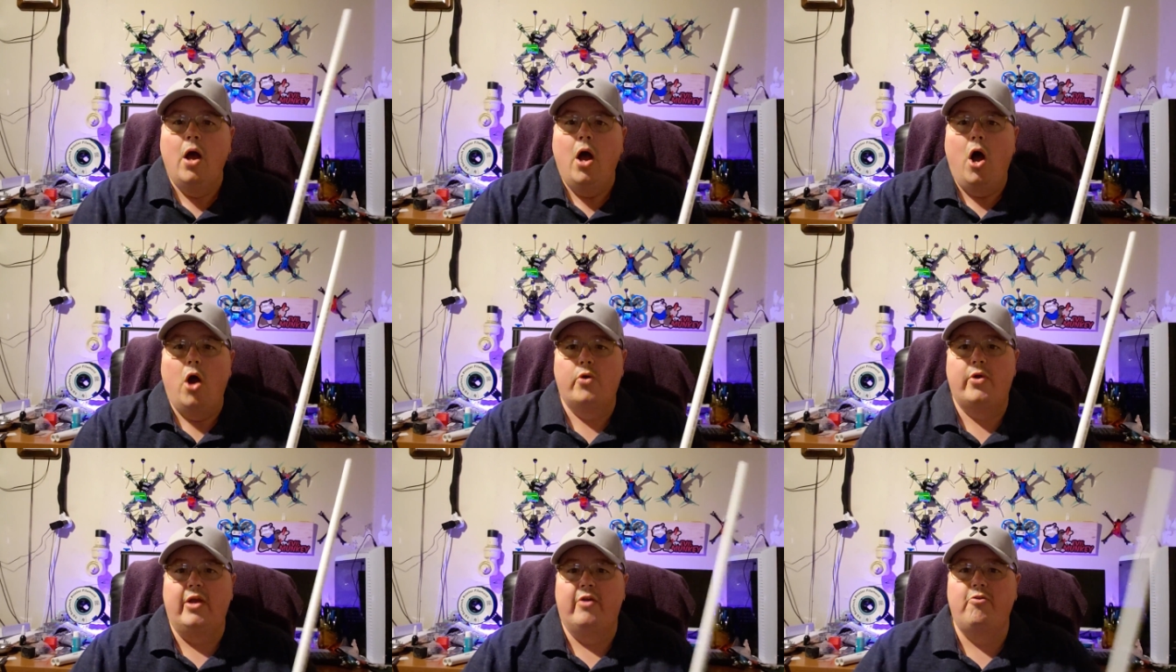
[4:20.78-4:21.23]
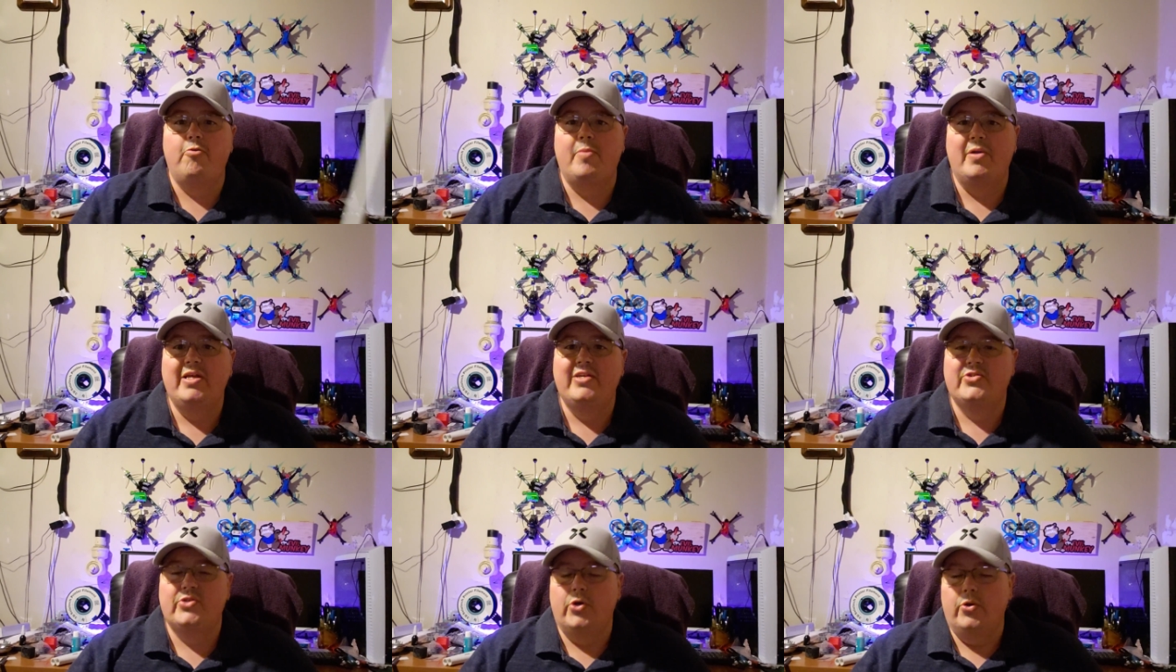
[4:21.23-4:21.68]
Okay
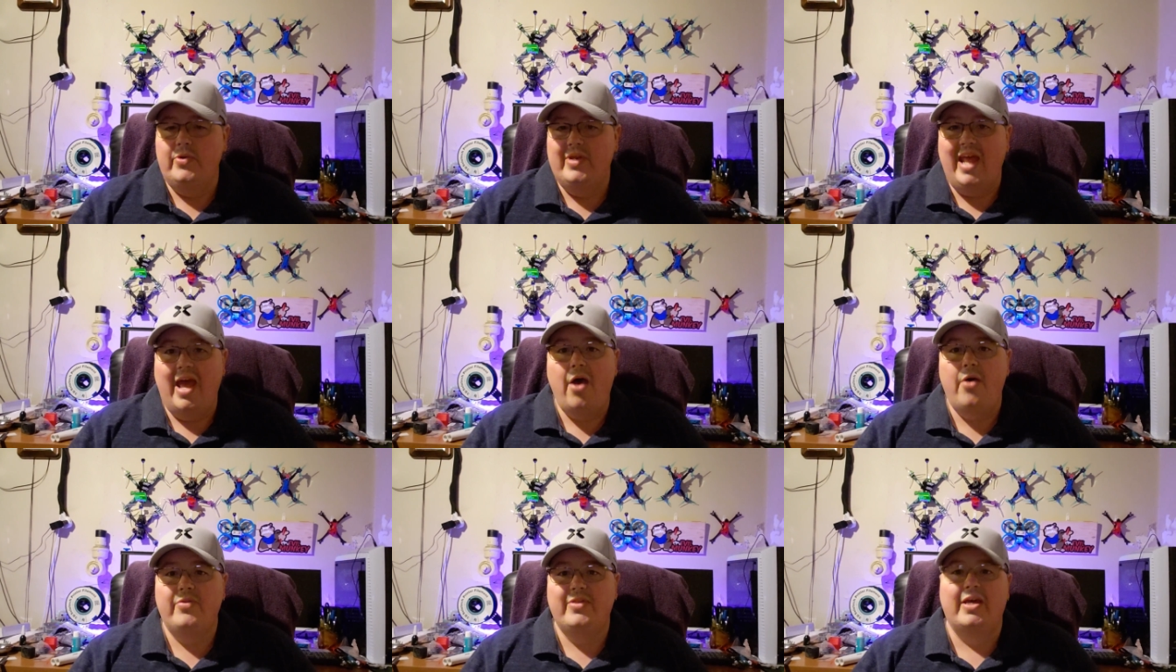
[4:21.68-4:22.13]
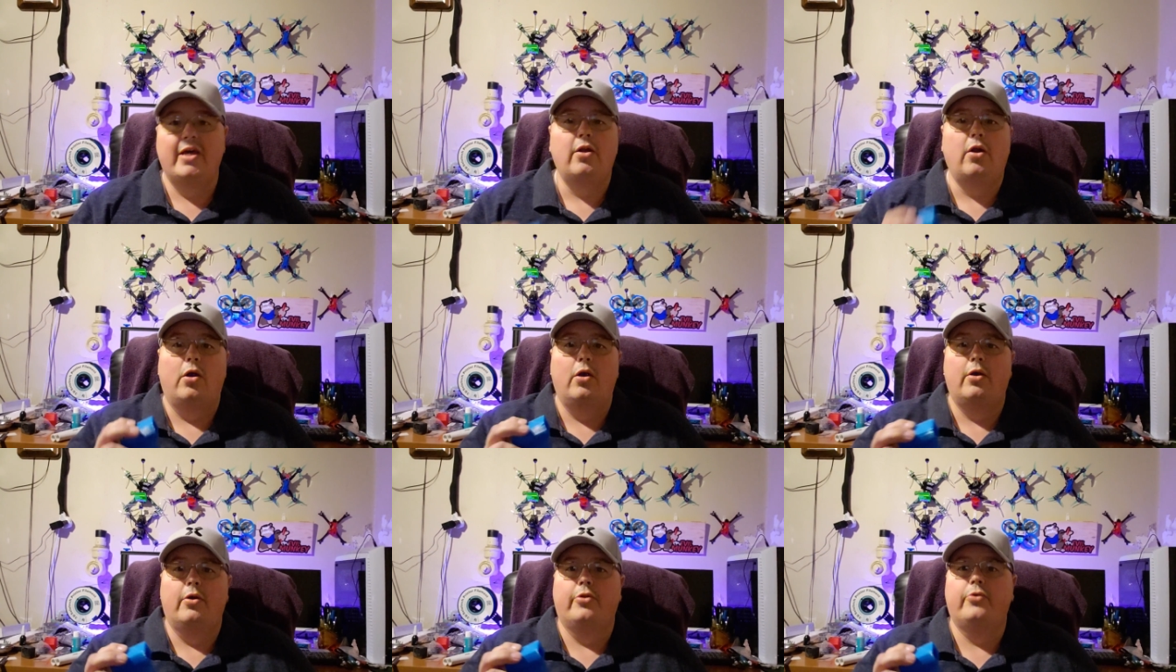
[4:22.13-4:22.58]
everybody, so now that
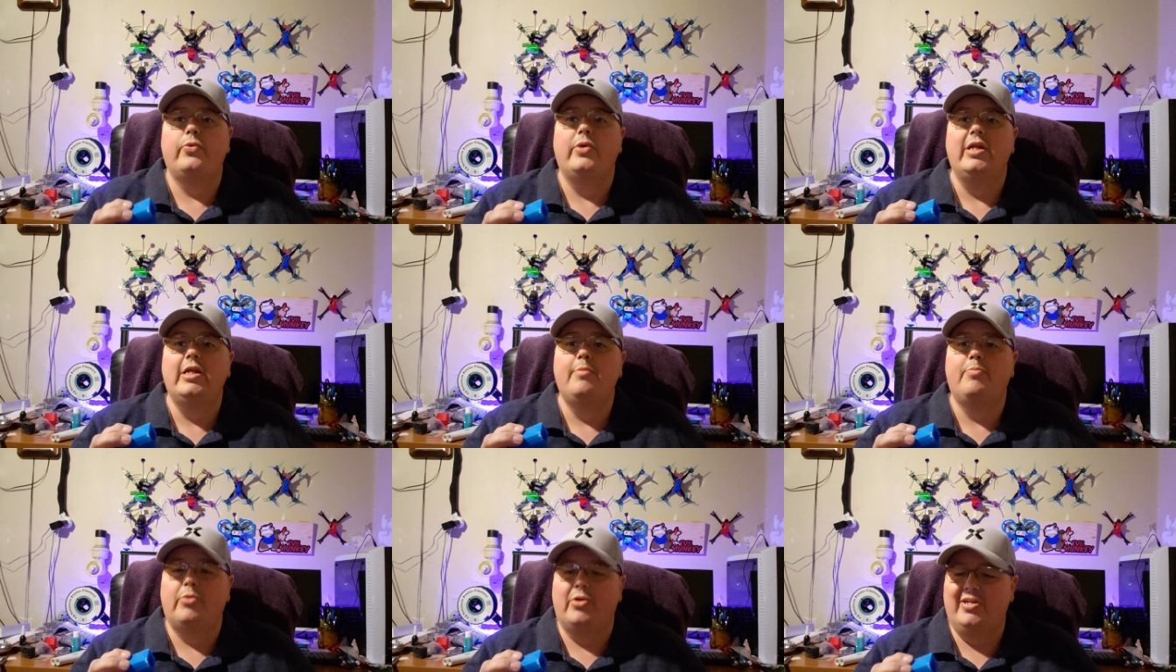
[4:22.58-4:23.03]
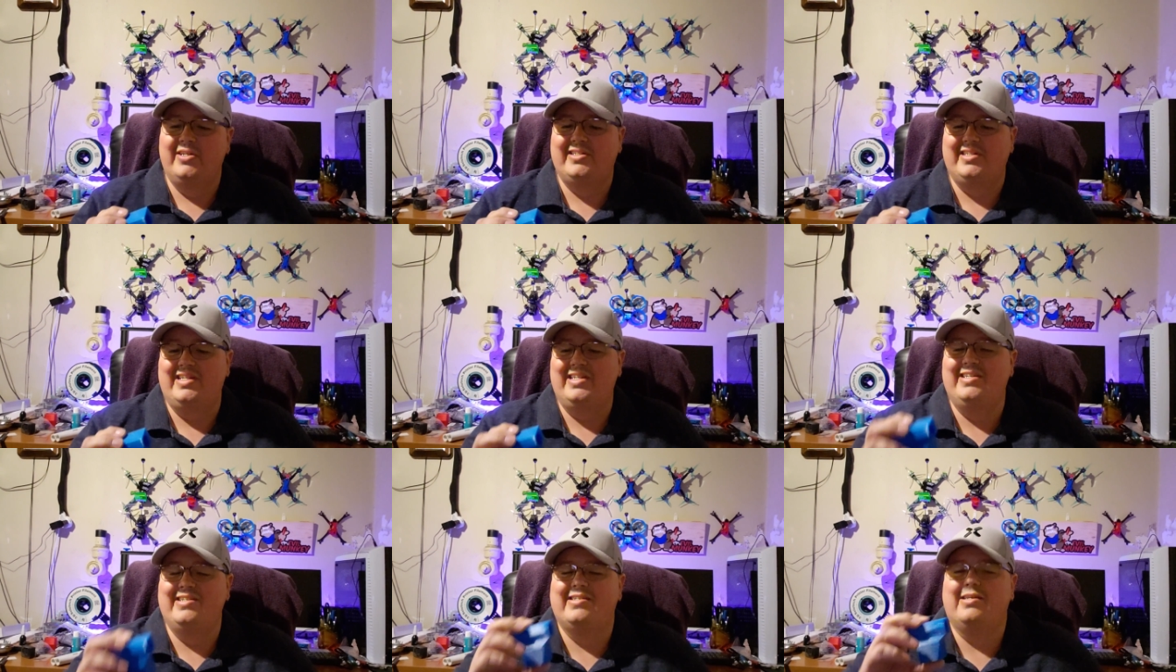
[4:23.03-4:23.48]
our 3D print
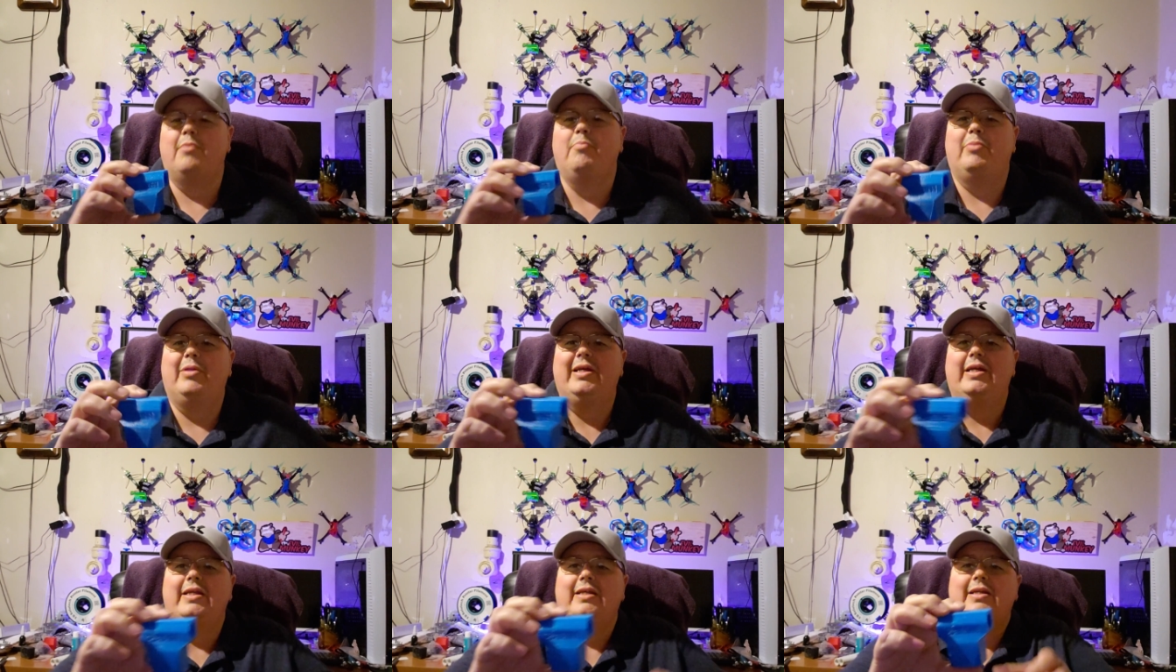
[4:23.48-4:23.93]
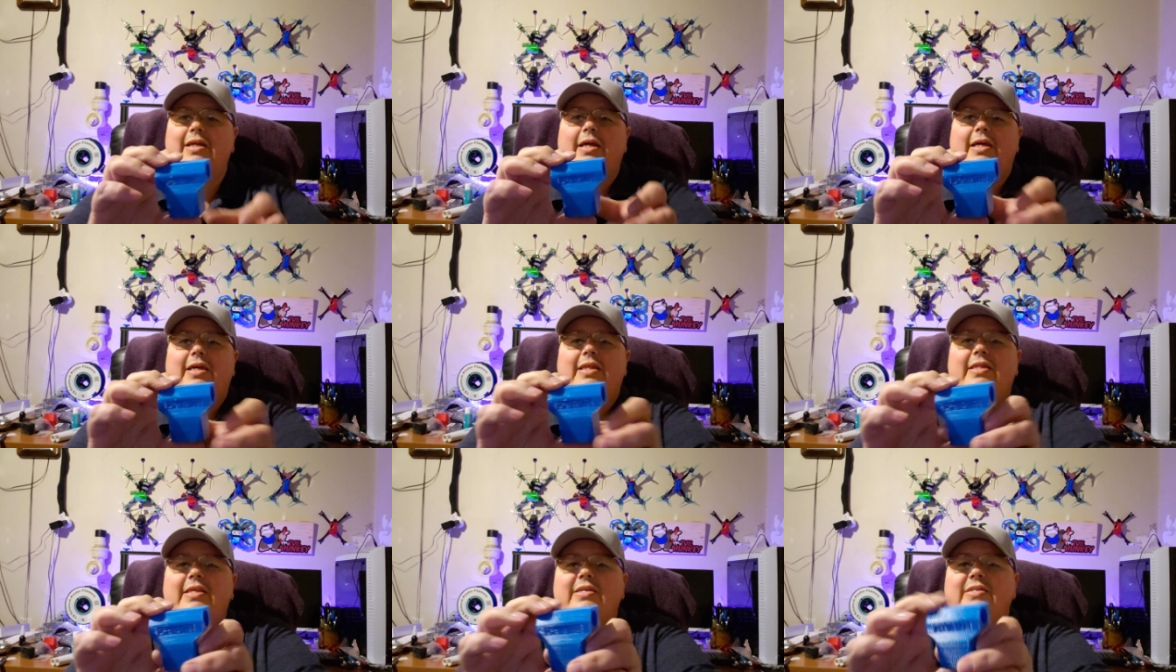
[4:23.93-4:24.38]
is completed,
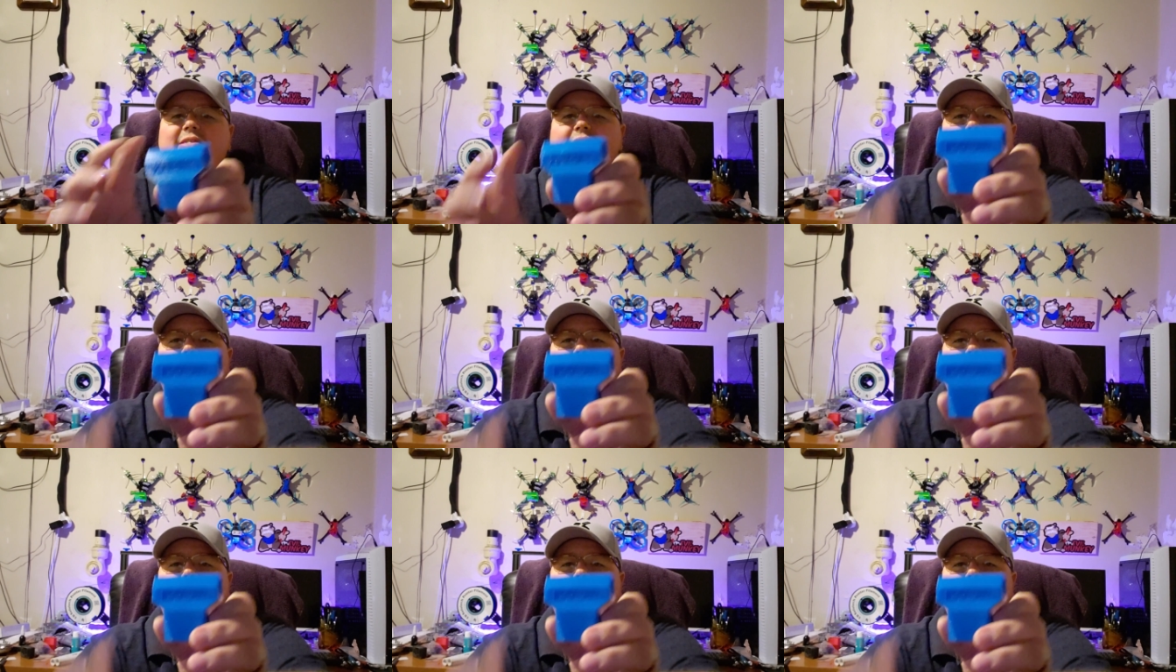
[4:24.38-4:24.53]
this